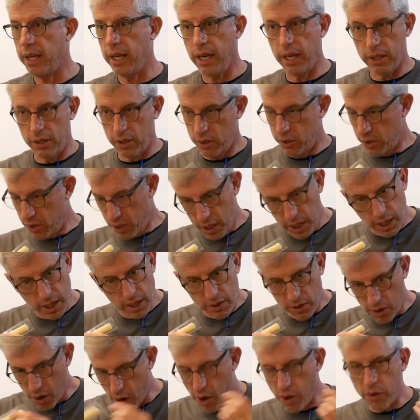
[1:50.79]
it's
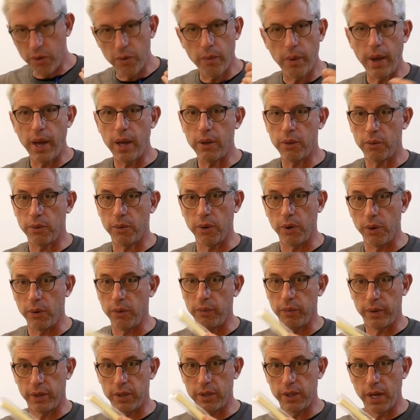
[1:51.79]
cheese all the way through.
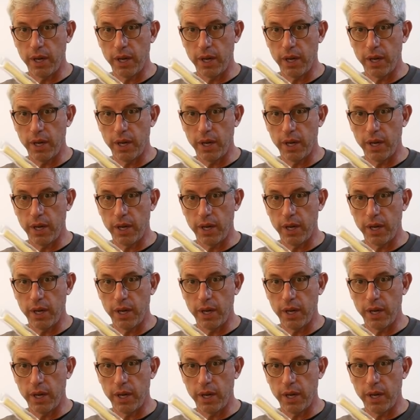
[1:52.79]
There's